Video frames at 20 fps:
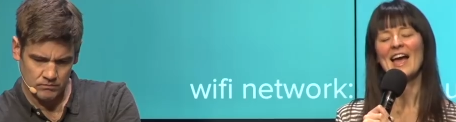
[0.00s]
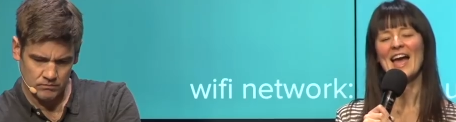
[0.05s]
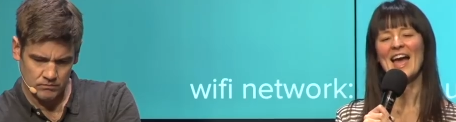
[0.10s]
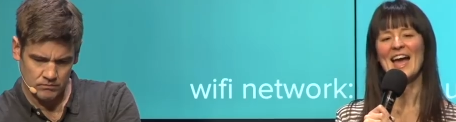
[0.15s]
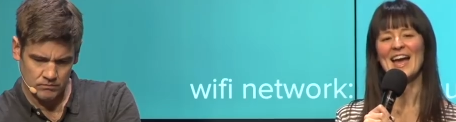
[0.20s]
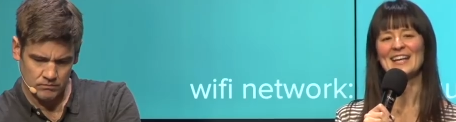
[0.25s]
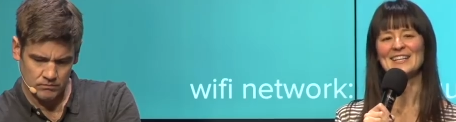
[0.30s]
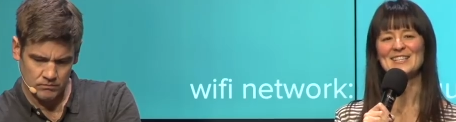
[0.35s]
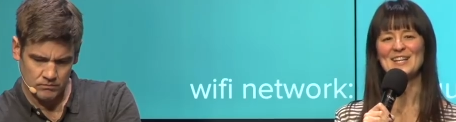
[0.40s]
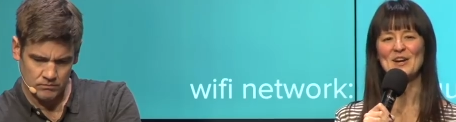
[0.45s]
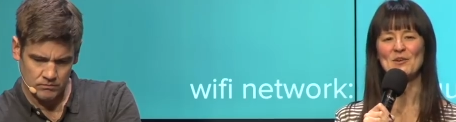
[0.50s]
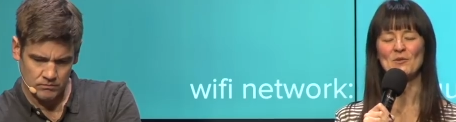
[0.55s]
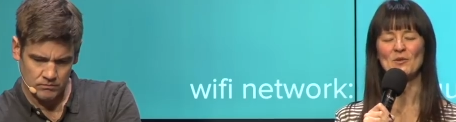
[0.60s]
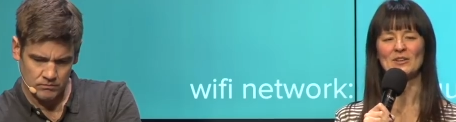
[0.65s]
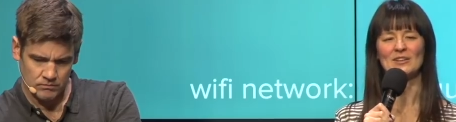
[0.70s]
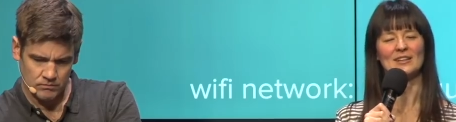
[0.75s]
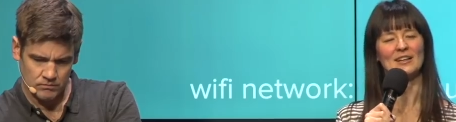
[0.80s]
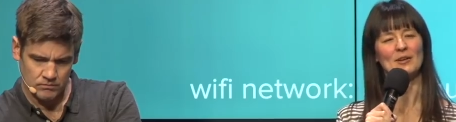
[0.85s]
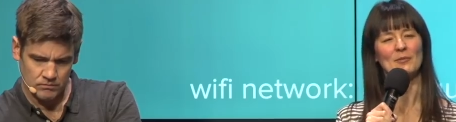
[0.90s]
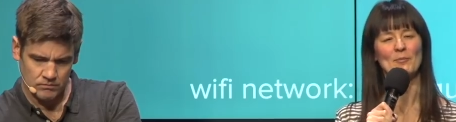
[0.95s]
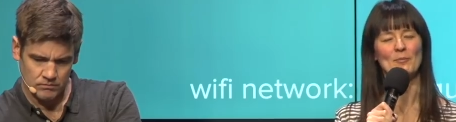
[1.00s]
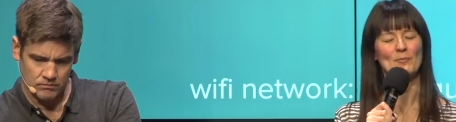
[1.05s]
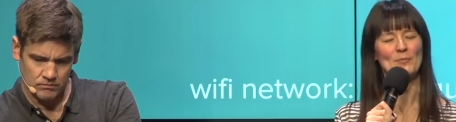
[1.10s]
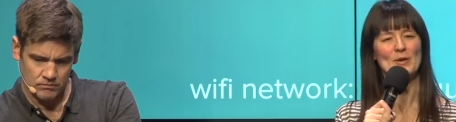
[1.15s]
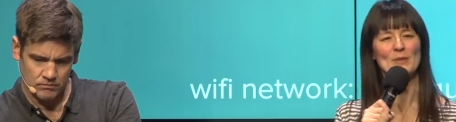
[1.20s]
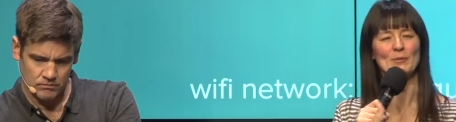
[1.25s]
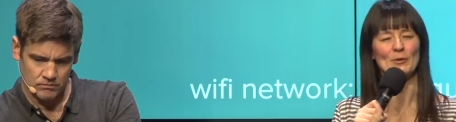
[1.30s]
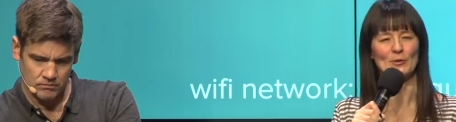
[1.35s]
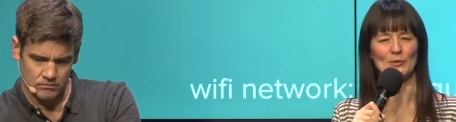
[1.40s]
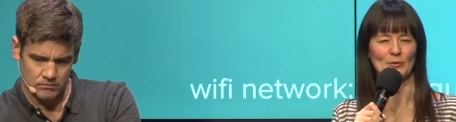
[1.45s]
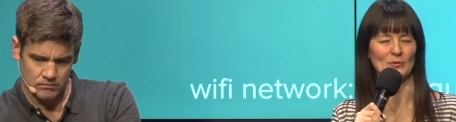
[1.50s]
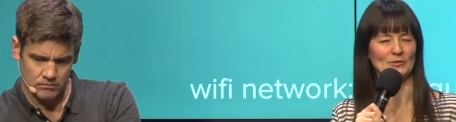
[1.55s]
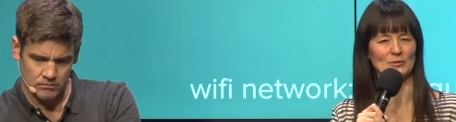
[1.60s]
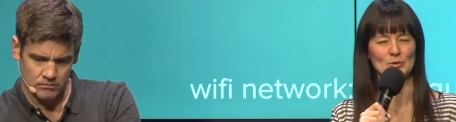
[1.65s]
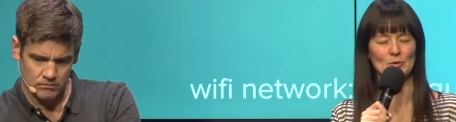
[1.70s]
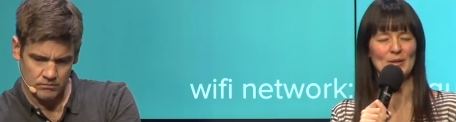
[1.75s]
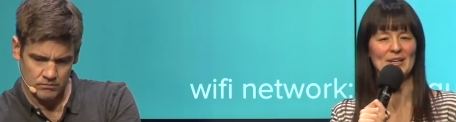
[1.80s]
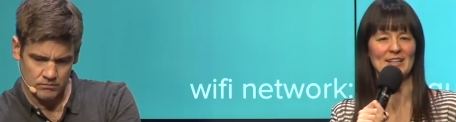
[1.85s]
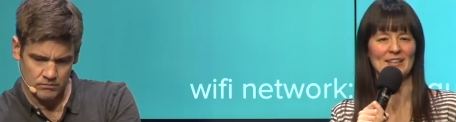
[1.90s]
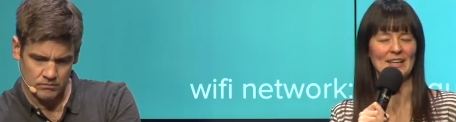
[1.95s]
Speaker 1: And uh, people
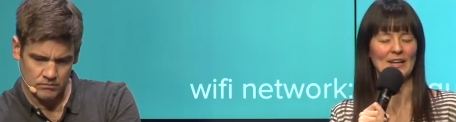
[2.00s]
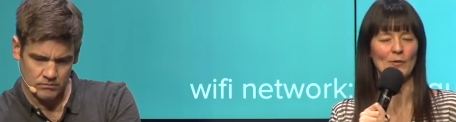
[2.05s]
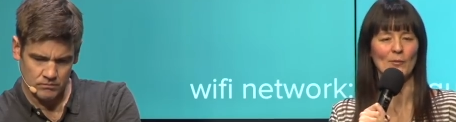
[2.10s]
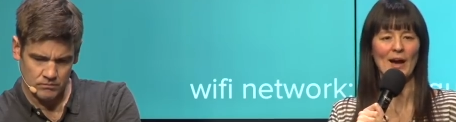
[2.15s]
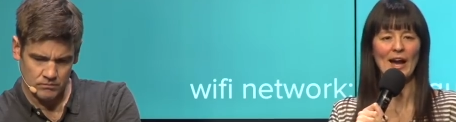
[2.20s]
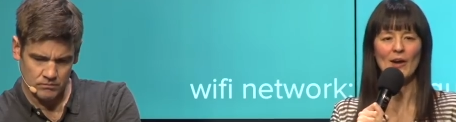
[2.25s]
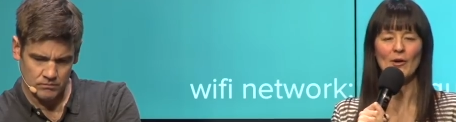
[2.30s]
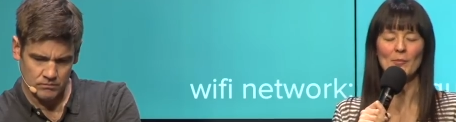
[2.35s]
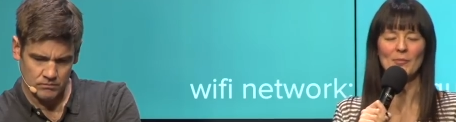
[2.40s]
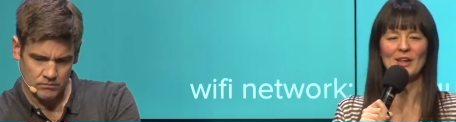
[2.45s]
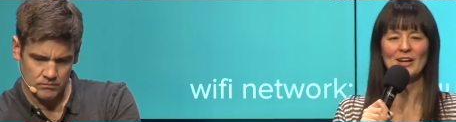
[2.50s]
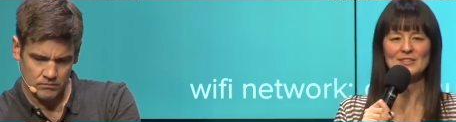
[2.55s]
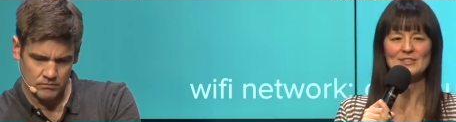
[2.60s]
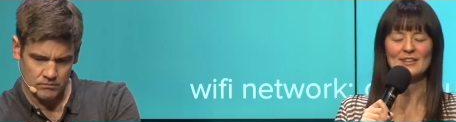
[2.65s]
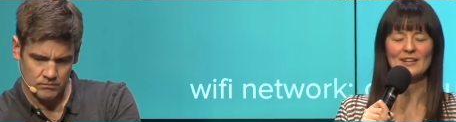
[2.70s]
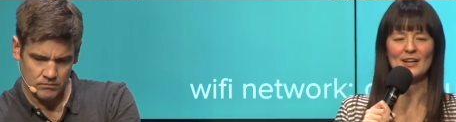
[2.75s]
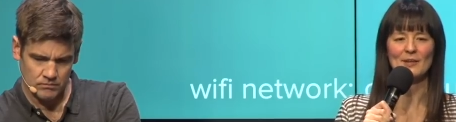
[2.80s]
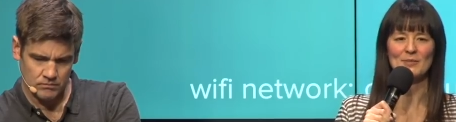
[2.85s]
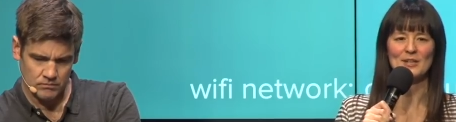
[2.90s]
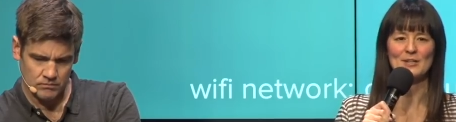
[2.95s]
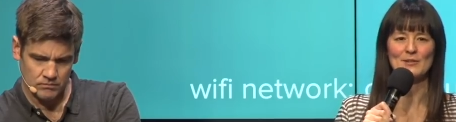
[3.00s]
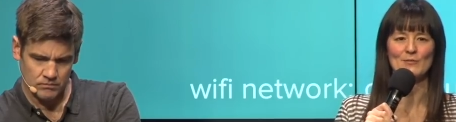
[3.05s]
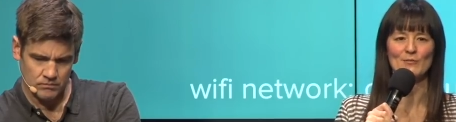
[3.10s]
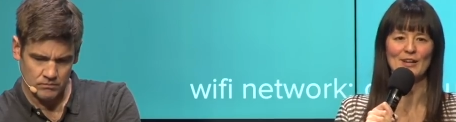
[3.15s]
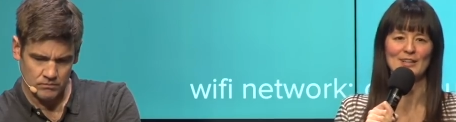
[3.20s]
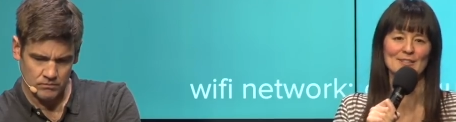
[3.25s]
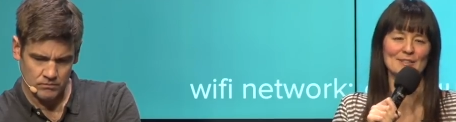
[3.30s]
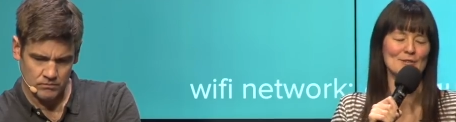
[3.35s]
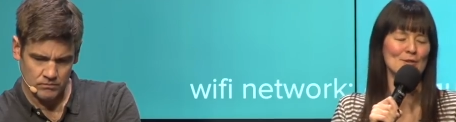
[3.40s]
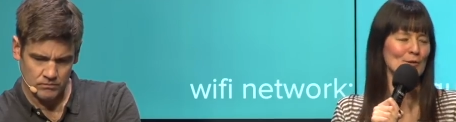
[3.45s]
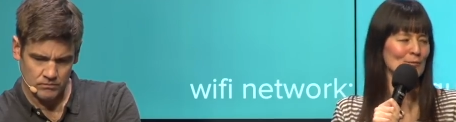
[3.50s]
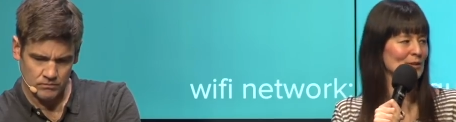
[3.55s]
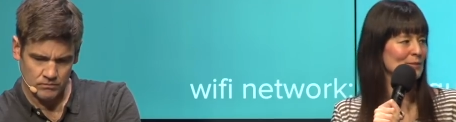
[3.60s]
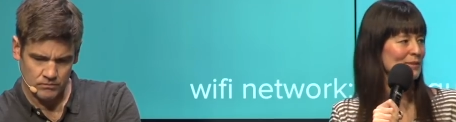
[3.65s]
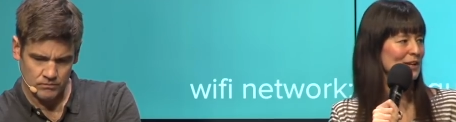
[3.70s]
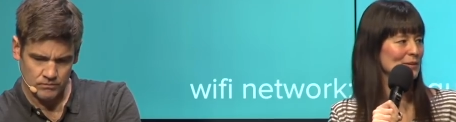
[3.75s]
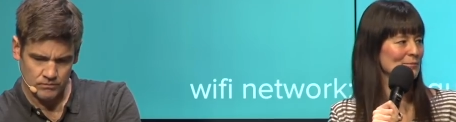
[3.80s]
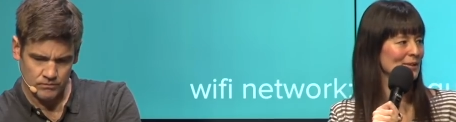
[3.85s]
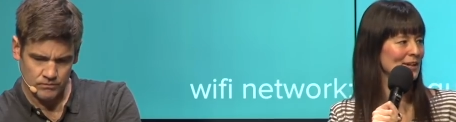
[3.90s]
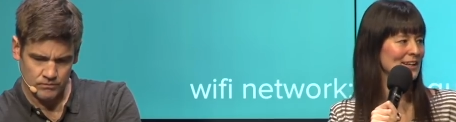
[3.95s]
tweeted like, wow, a blockchain company raised a normal
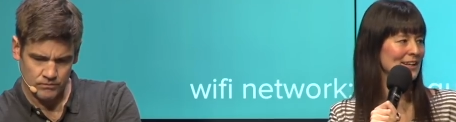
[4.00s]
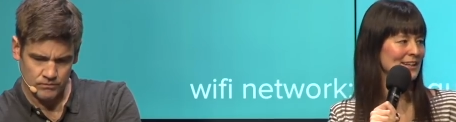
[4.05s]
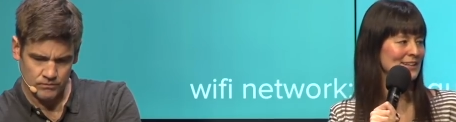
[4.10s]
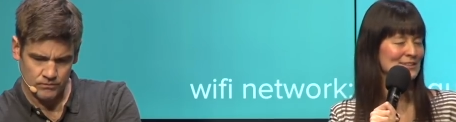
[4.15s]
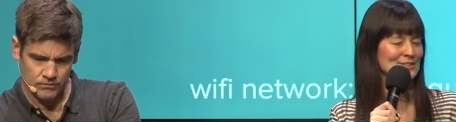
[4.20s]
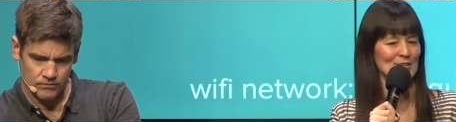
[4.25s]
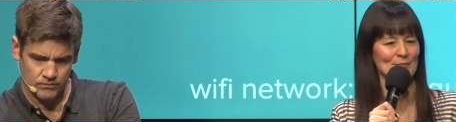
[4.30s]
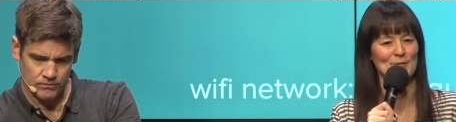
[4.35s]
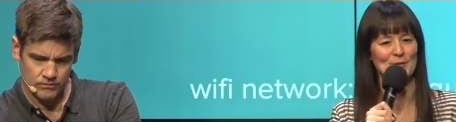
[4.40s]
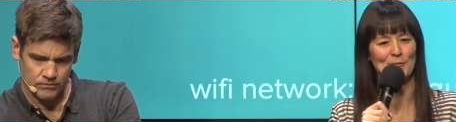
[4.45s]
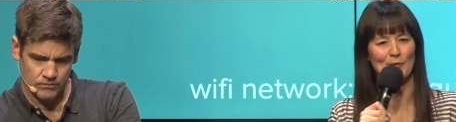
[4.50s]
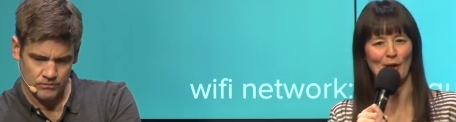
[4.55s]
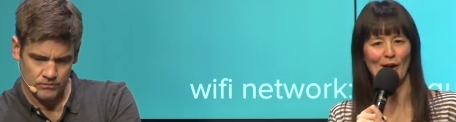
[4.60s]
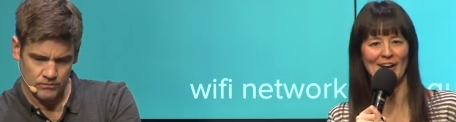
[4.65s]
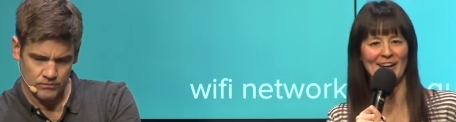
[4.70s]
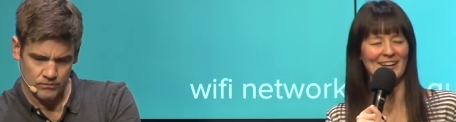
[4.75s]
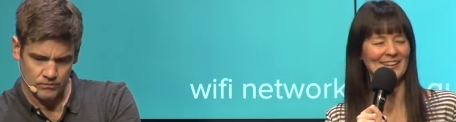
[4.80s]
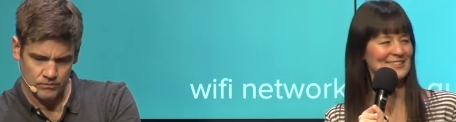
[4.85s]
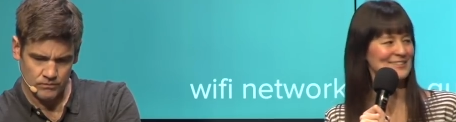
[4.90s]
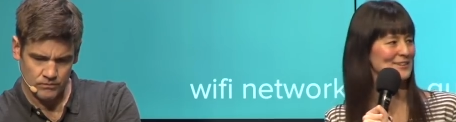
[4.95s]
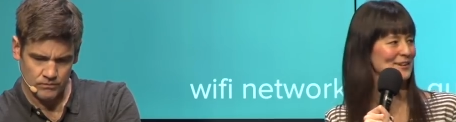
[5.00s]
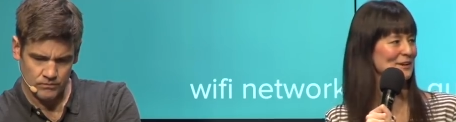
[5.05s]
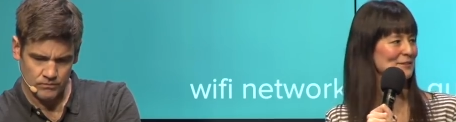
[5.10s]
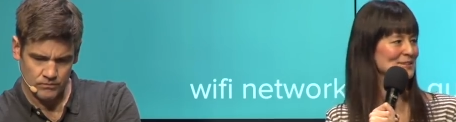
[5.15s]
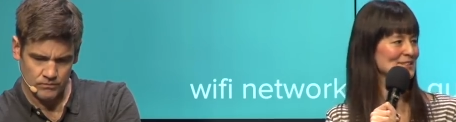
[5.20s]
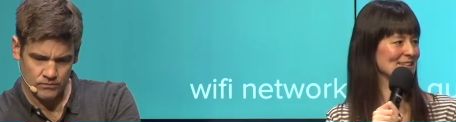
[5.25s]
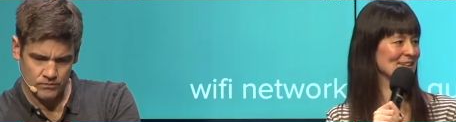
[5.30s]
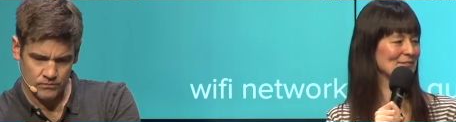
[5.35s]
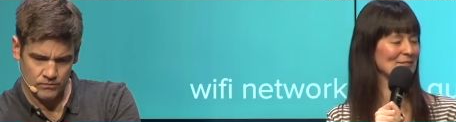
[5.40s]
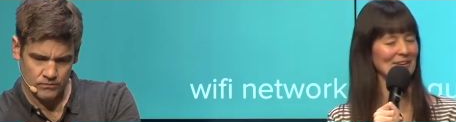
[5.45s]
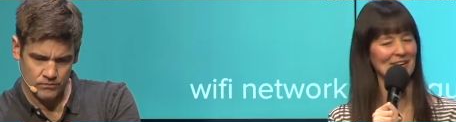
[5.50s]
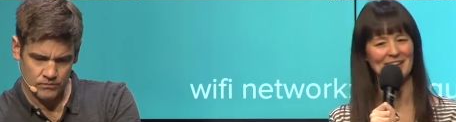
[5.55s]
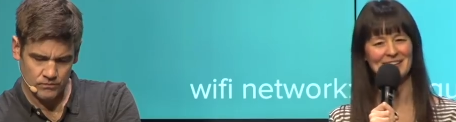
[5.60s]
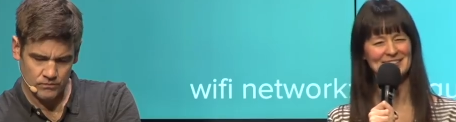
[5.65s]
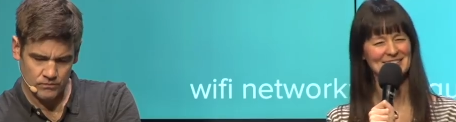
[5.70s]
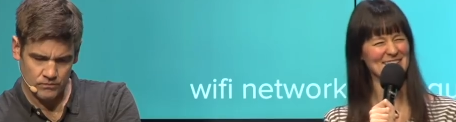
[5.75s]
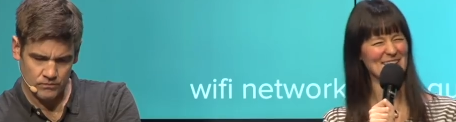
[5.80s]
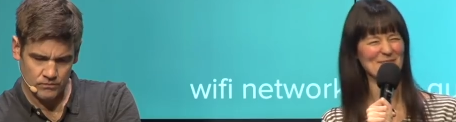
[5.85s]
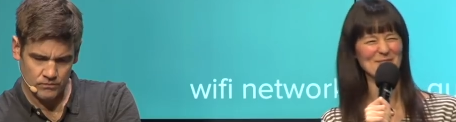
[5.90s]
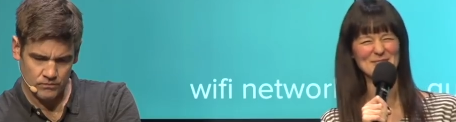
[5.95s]
amount of money and shipped a product. So I was like, well,
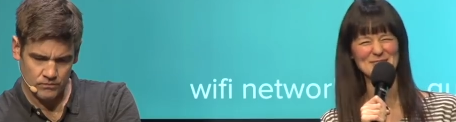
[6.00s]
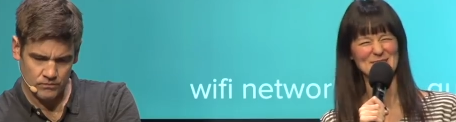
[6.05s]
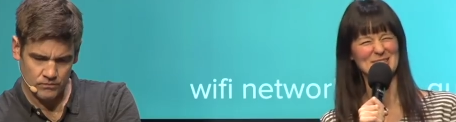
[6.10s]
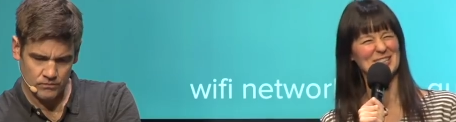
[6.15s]
isn't that what